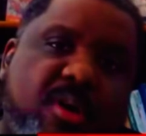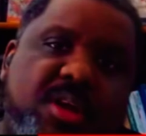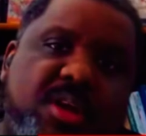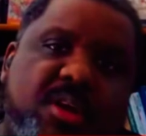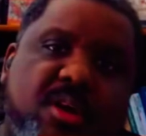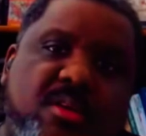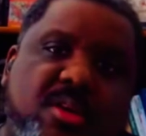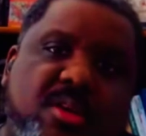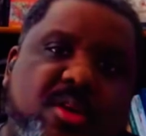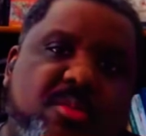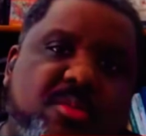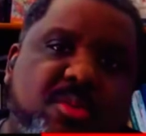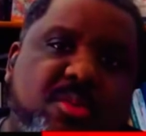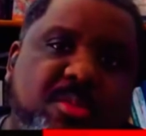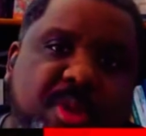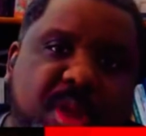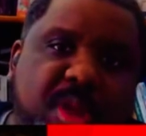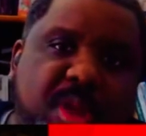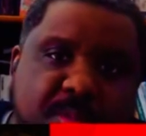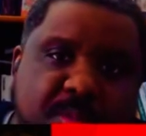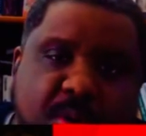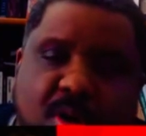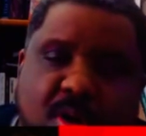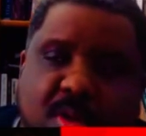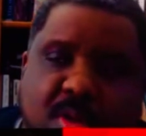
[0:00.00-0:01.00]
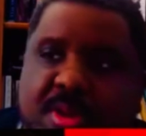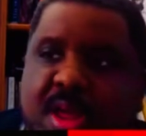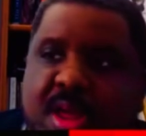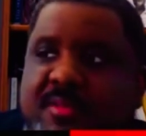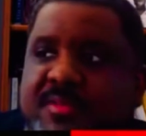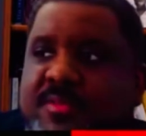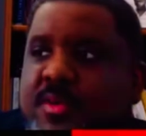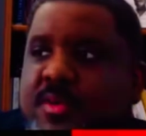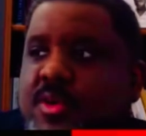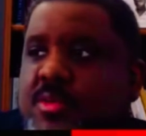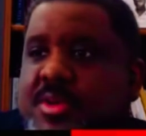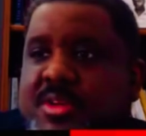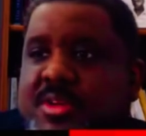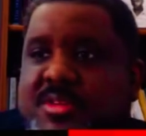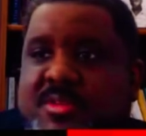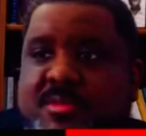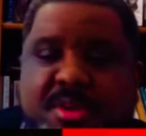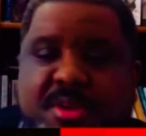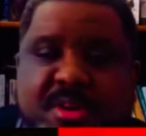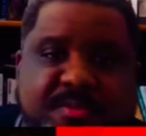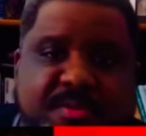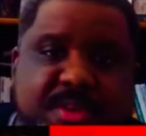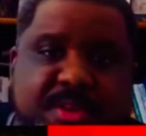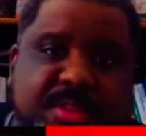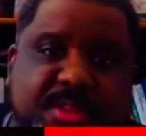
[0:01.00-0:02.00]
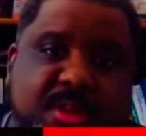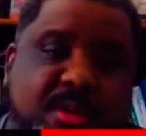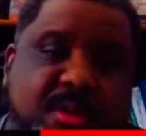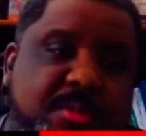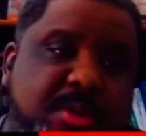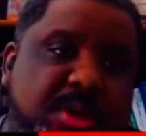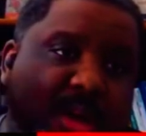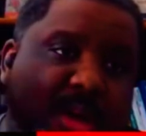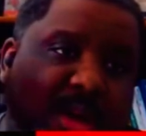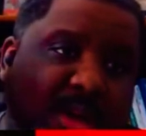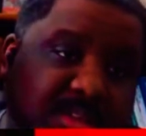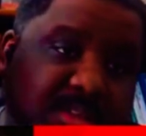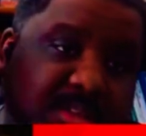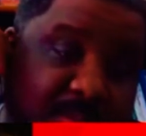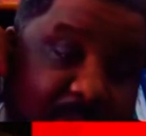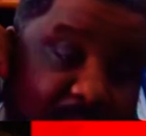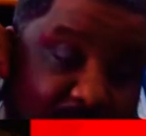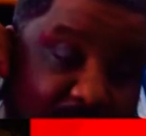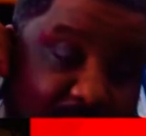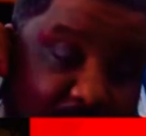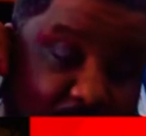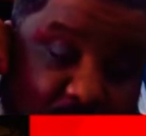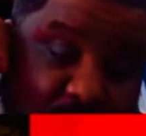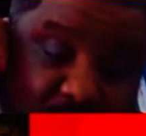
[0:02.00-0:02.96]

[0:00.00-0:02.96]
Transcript: or liberal party platform doesn't benefit them. Somehow they